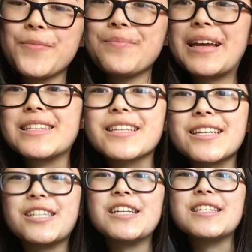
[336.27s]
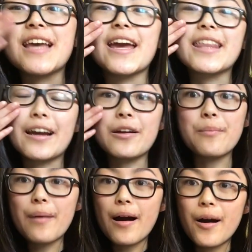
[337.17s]
Basically, she's saying that her
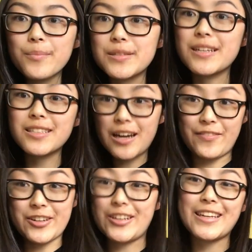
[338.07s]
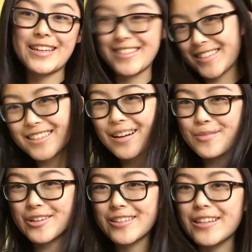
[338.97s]
mom's a tough cookie and
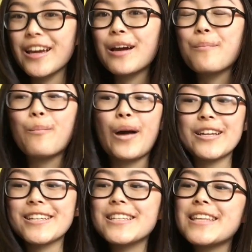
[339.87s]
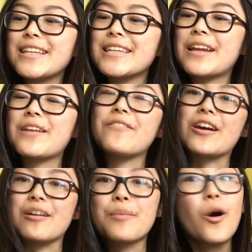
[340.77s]
stubborn, but she says it in a
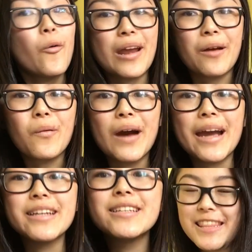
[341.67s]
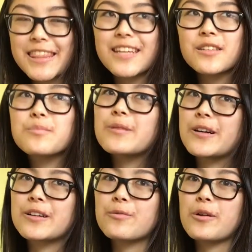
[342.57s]
very poetic way. This
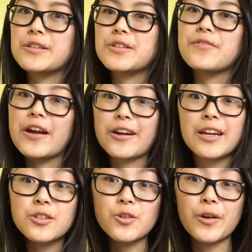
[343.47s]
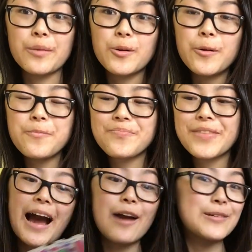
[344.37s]
book was very enjoyable.
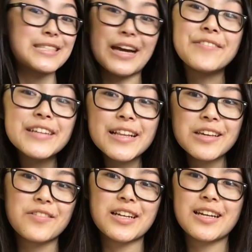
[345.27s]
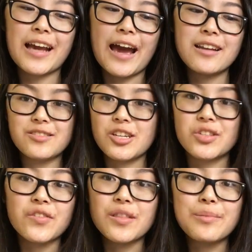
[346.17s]
I would definitely read it again
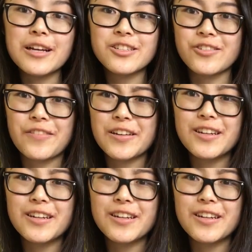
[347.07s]
just for the pleasure of